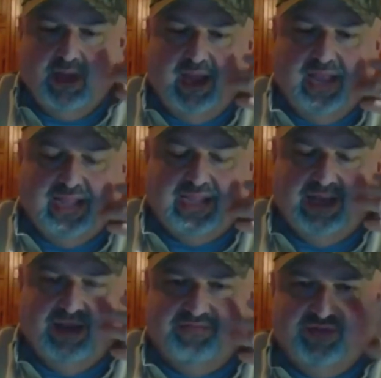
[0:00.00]
And I
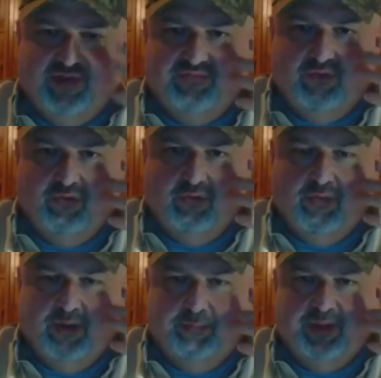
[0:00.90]
cannot fit a full
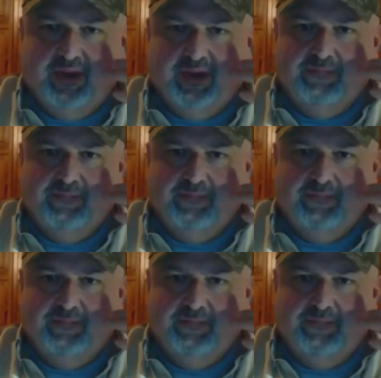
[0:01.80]
one up in it